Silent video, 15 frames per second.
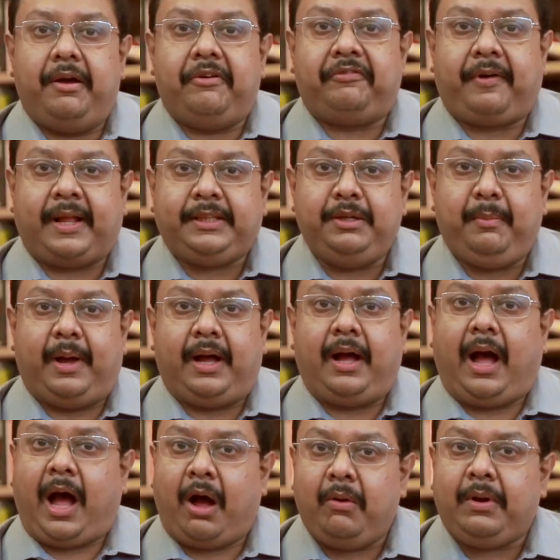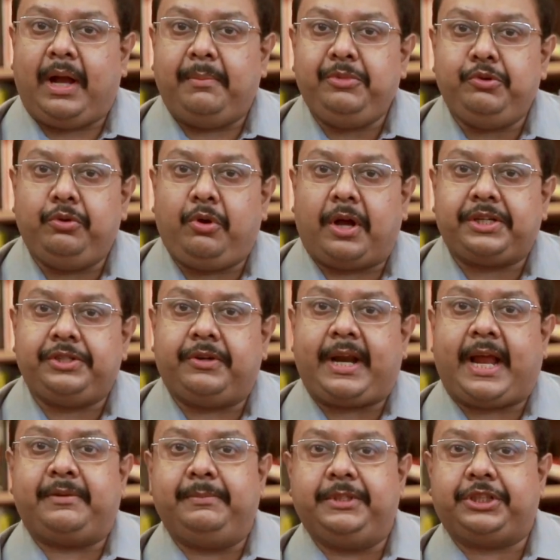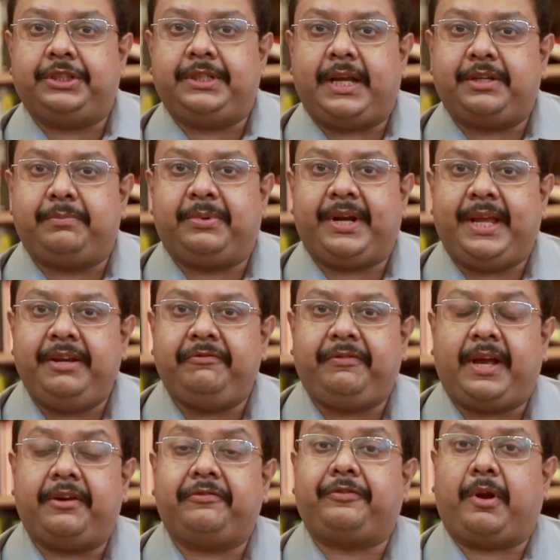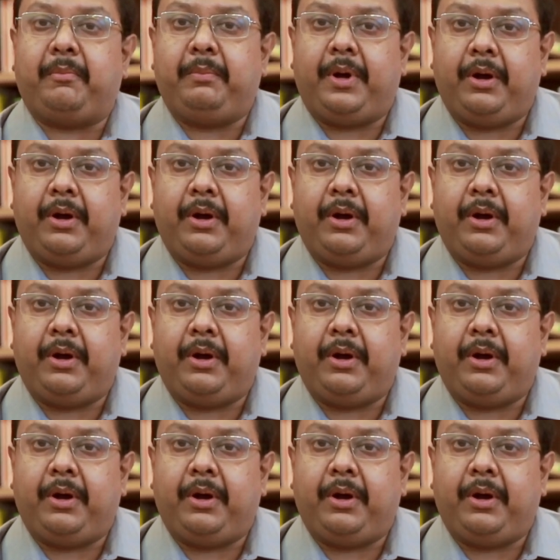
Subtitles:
Fatima, how come you got your admission at Brainware from